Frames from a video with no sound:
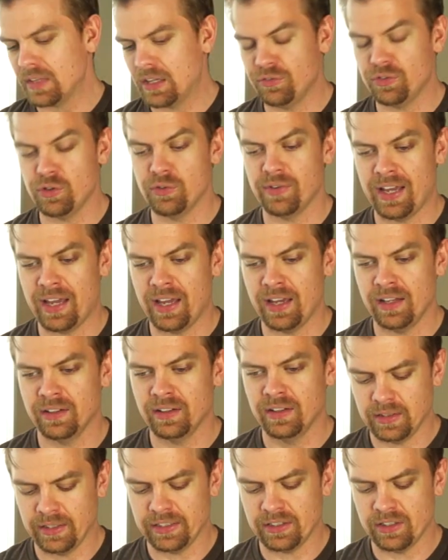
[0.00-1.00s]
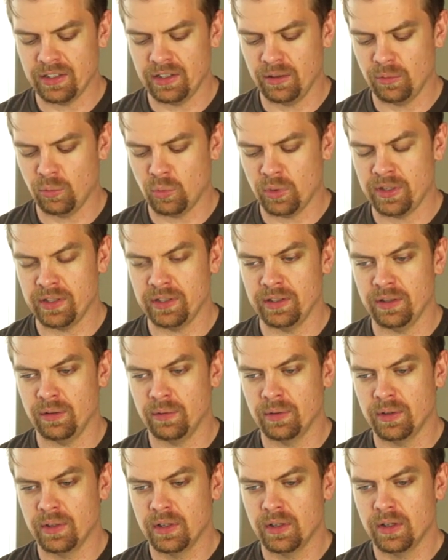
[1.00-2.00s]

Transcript: If you've had like one of the